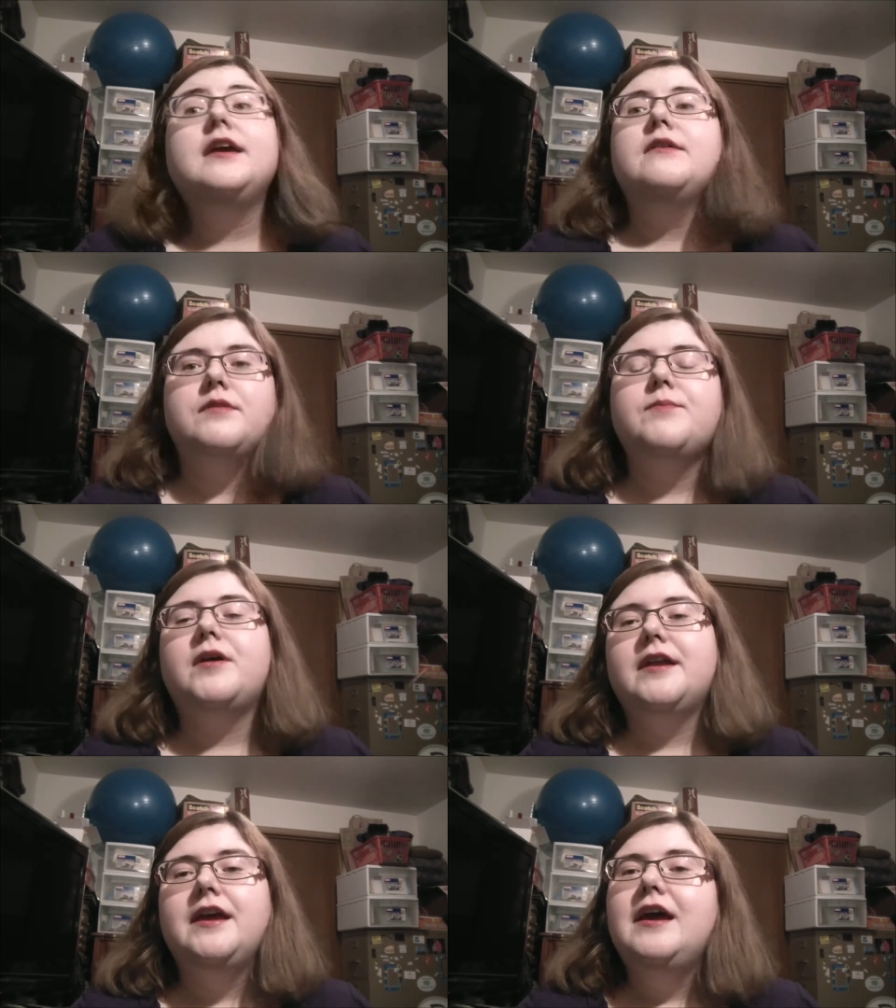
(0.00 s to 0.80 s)
Again with
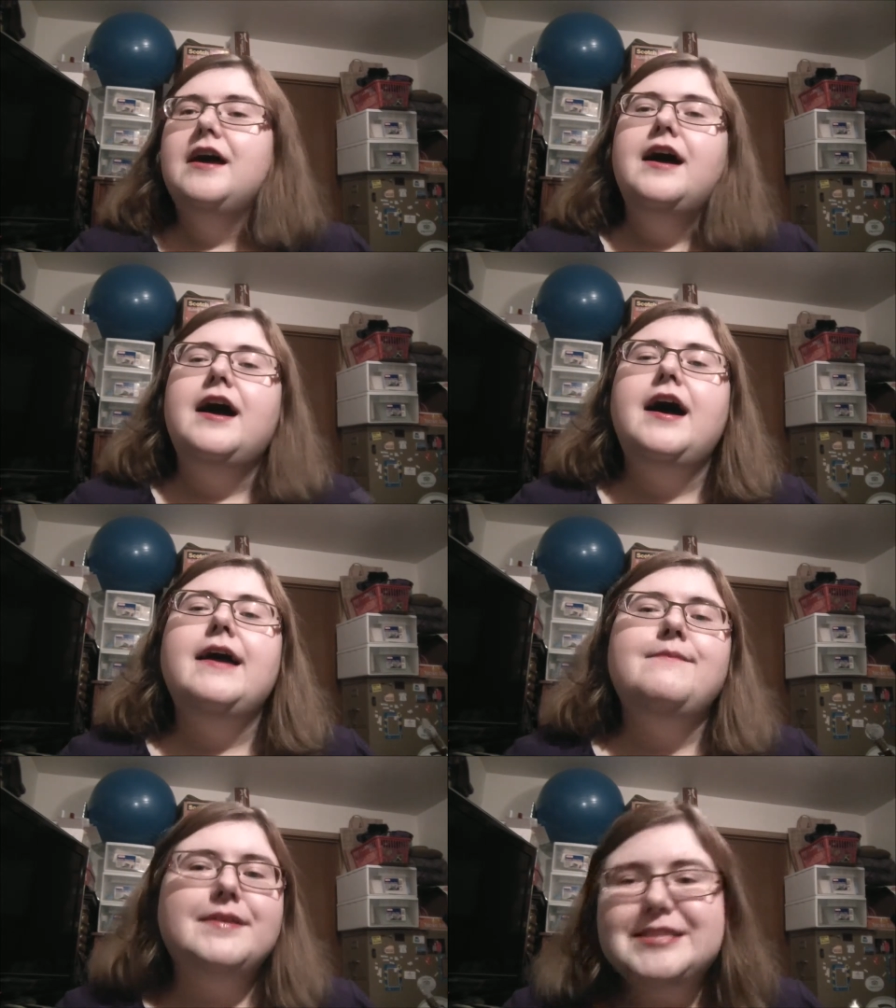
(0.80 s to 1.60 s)
party.
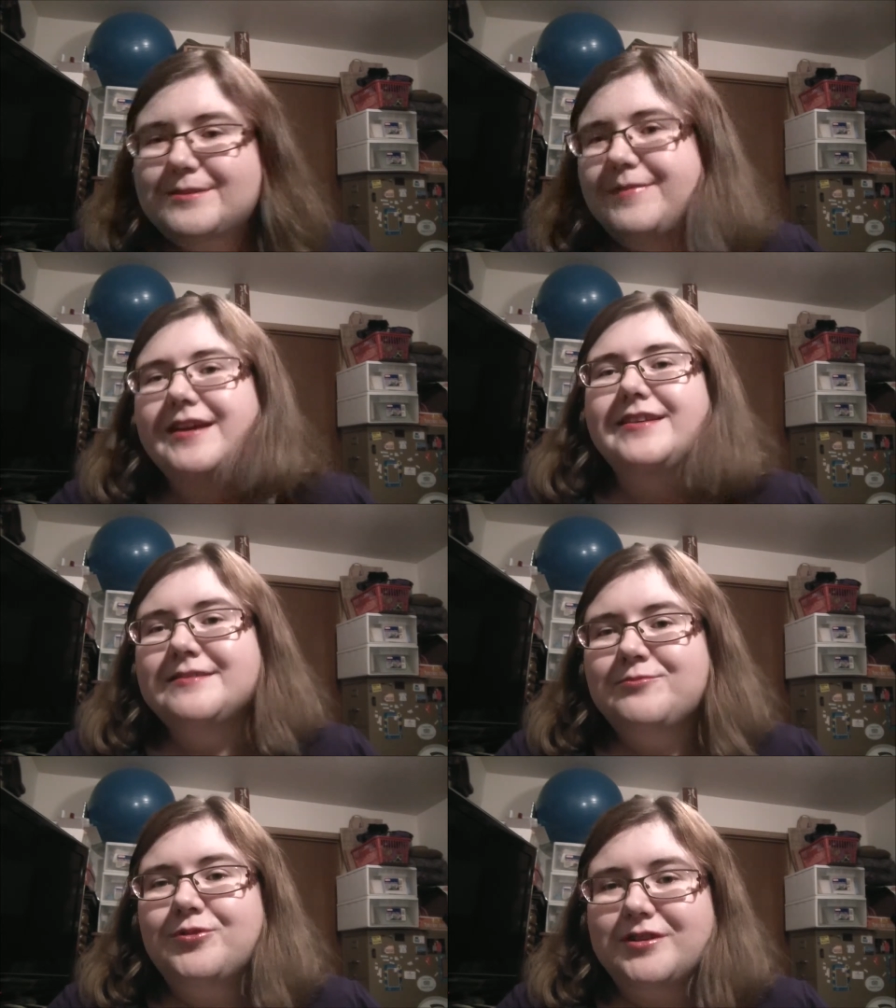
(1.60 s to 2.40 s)
I missed
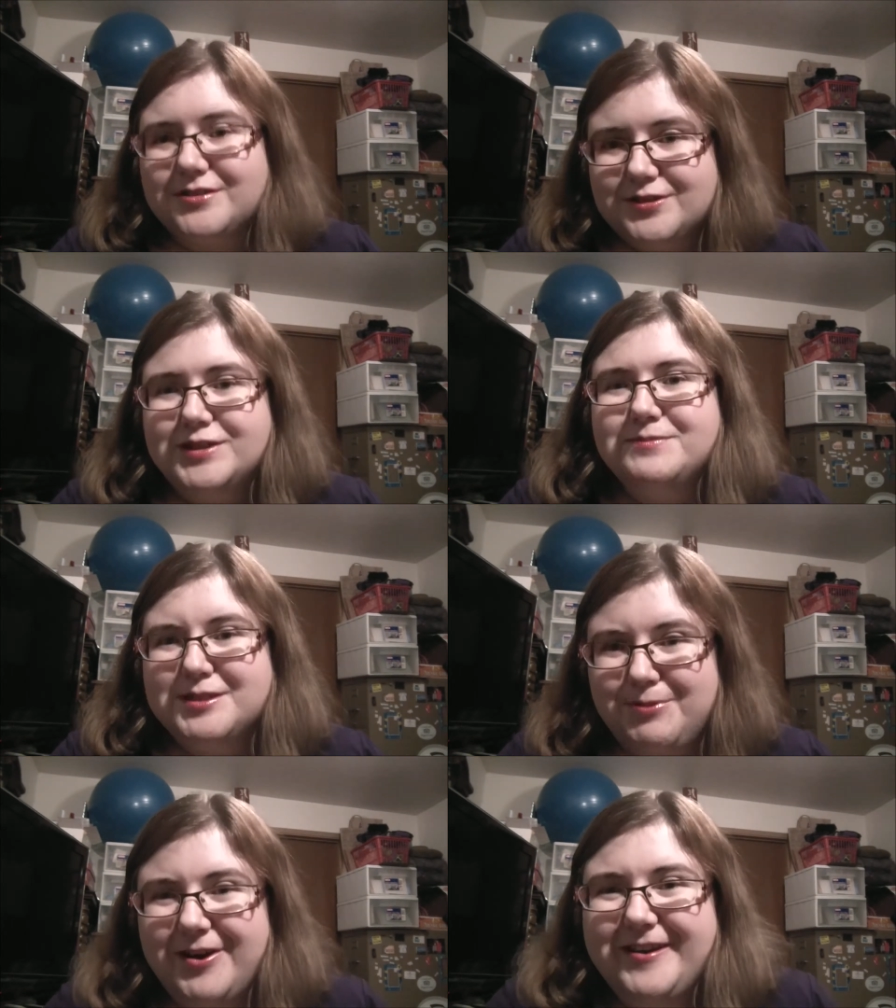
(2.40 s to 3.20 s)
my work's Christmas